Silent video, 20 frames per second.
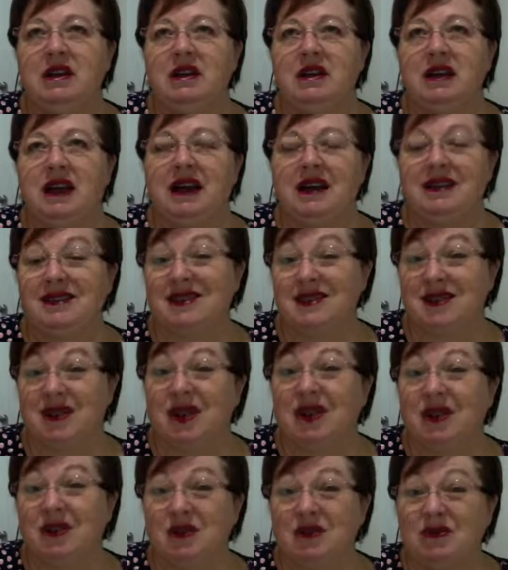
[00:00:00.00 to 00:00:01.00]
our
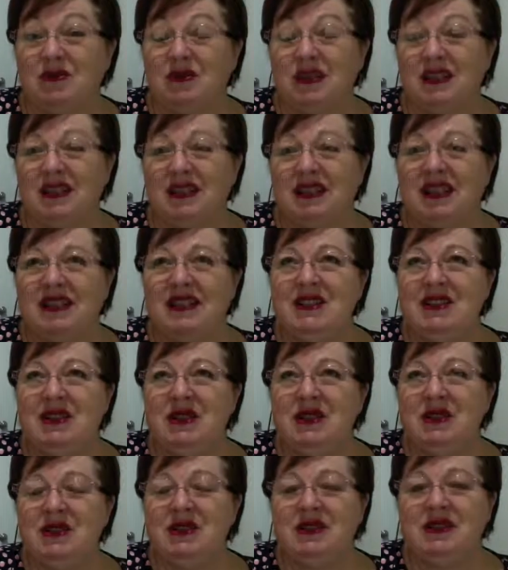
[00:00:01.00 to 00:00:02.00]
soul, really
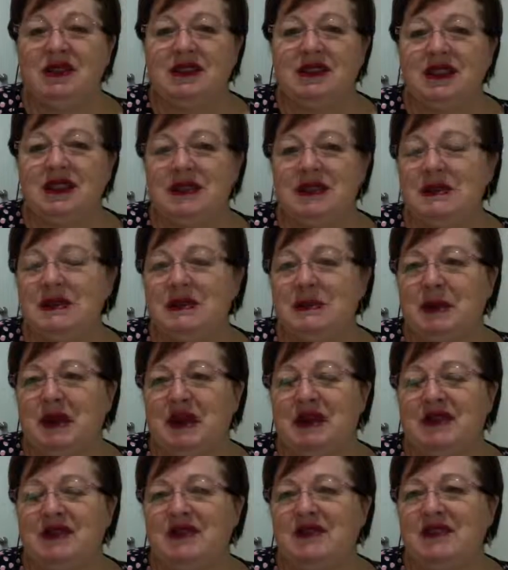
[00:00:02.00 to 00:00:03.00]
into the deepest
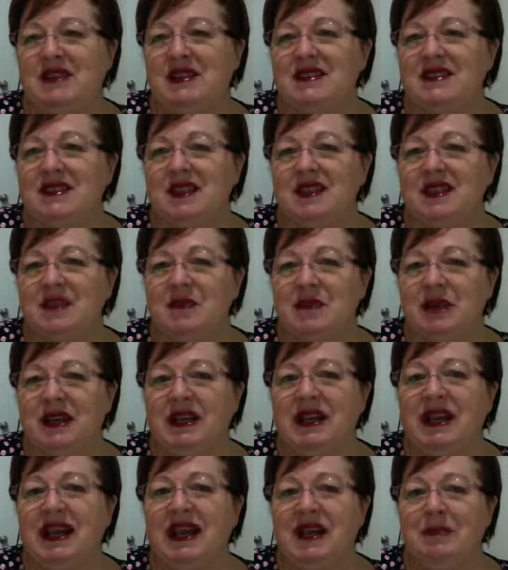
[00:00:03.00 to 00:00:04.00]
parts of us so that we
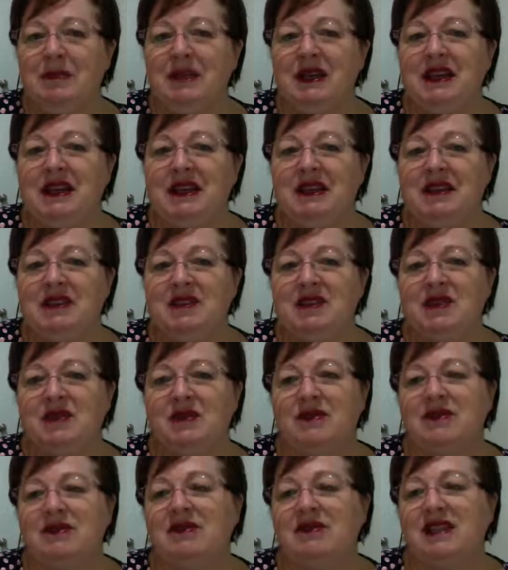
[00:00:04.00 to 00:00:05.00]
can begin to
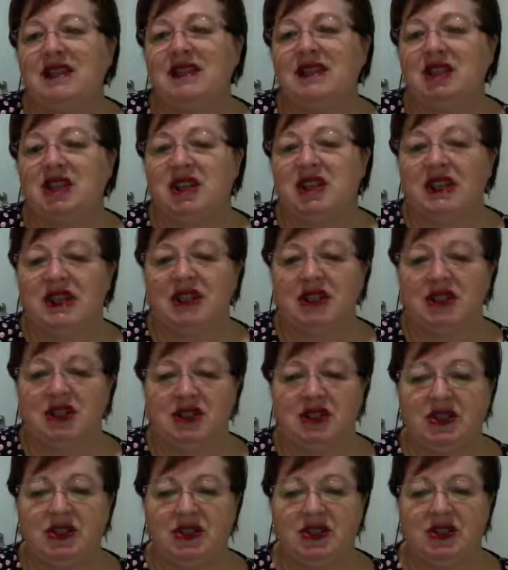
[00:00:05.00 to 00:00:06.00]
affect
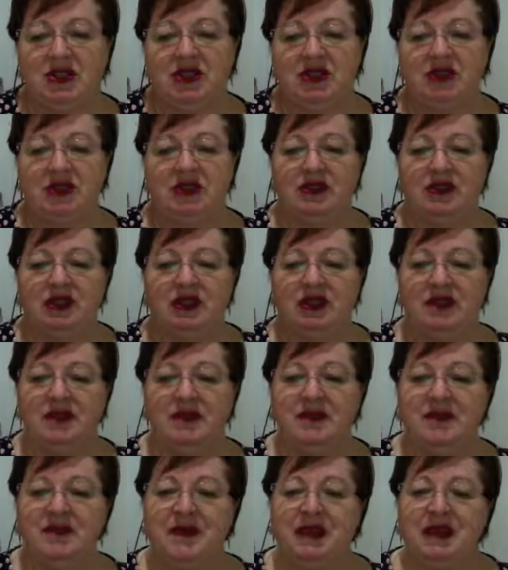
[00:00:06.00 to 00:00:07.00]
change, all right?
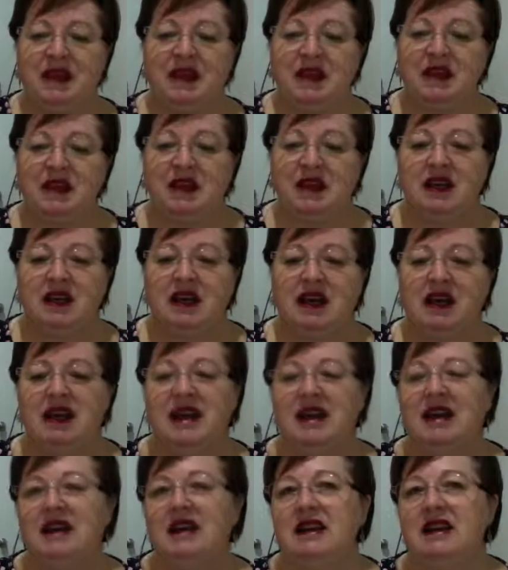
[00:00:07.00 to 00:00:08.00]

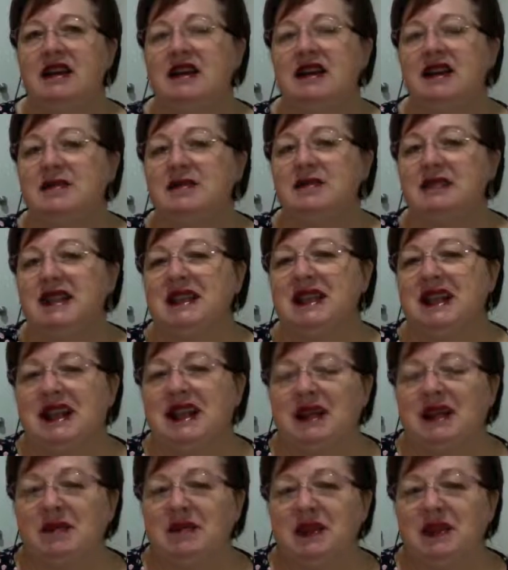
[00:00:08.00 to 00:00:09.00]

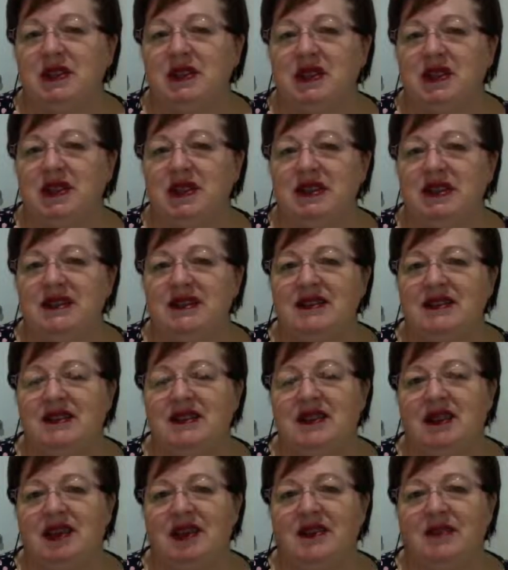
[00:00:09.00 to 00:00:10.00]
EMDR, which is
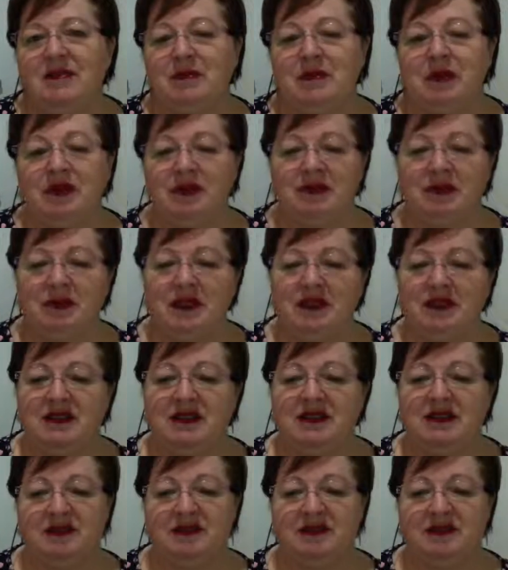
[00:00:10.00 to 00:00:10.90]
eye movement,